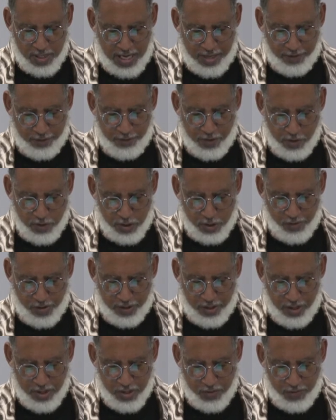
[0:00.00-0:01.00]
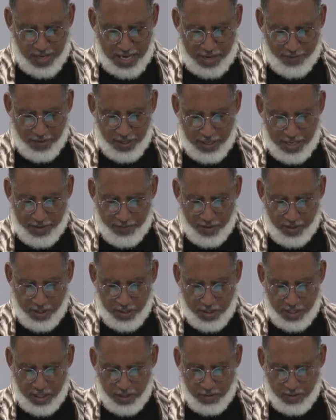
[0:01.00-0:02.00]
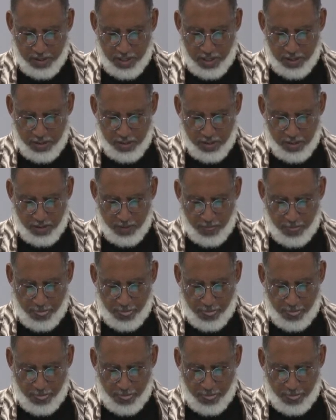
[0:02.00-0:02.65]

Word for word: like 1 Corinthians 5:11 that tells us,